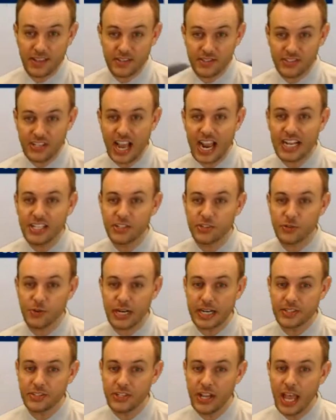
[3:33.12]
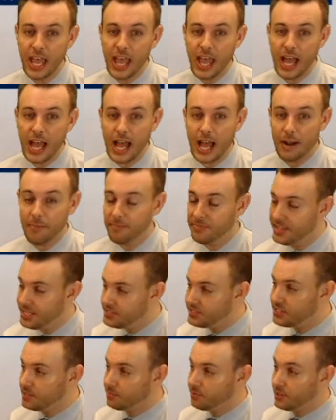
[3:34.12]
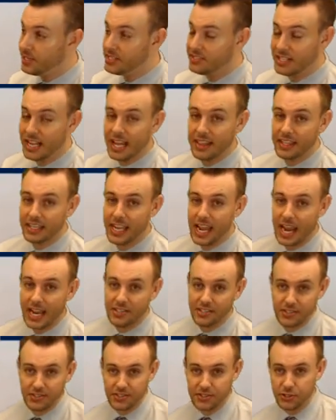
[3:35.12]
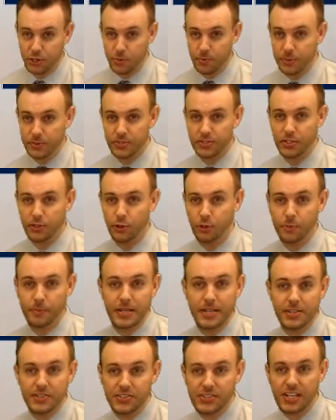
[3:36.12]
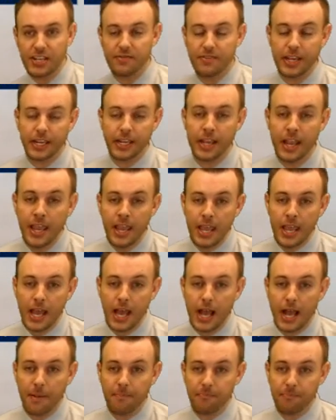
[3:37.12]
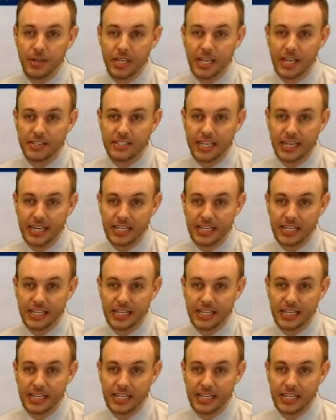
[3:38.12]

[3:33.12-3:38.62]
of the side streets, this simply is not the case. This is almost a little bit deceiving because I